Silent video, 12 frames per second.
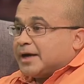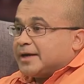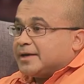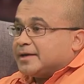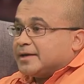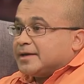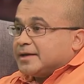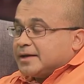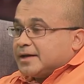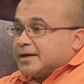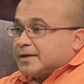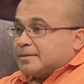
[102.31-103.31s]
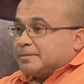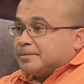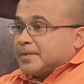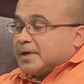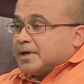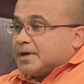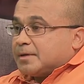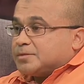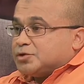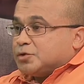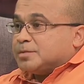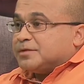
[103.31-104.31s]
why
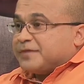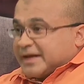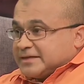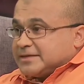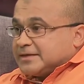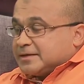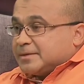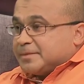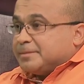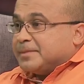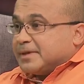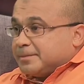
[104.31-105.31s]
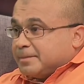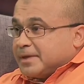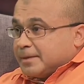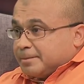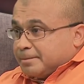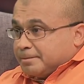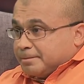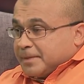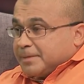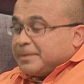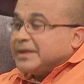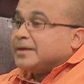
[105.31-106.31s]
tubal factor may
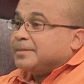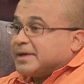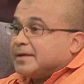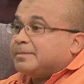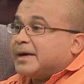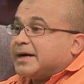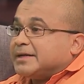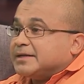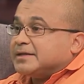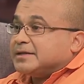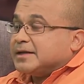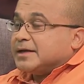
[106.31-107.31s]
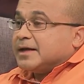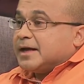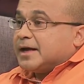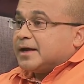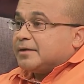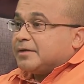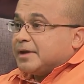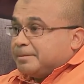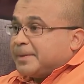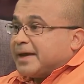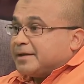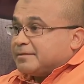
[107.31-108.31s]
play a bigger part in
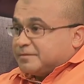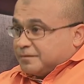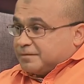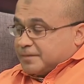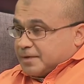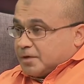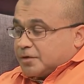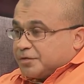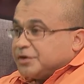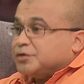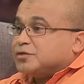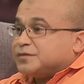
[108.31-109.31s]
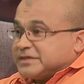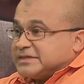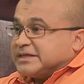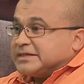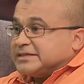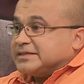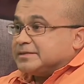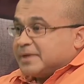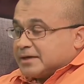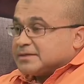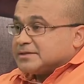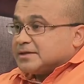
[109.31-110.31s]
impaired or reduced fertility
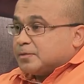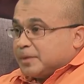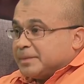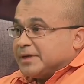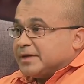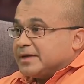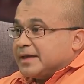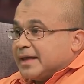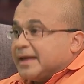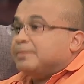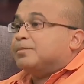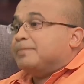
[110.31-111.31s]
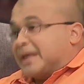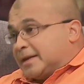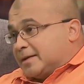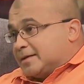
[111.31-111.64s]
amongst women and men.